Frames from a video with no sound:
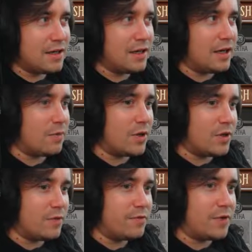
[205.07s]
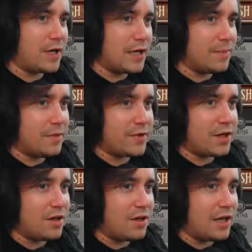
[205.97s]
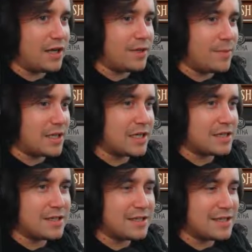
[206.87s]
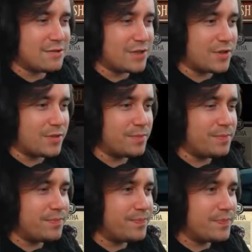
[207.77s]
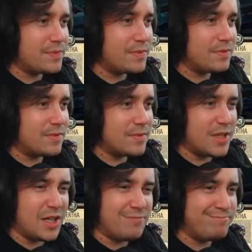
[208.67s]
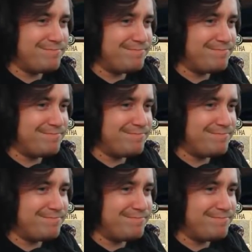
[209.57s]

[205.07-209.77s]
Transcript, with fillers: yeah, why not? Fuck it. If I don't like them, I guess I can just get rid of them. You know?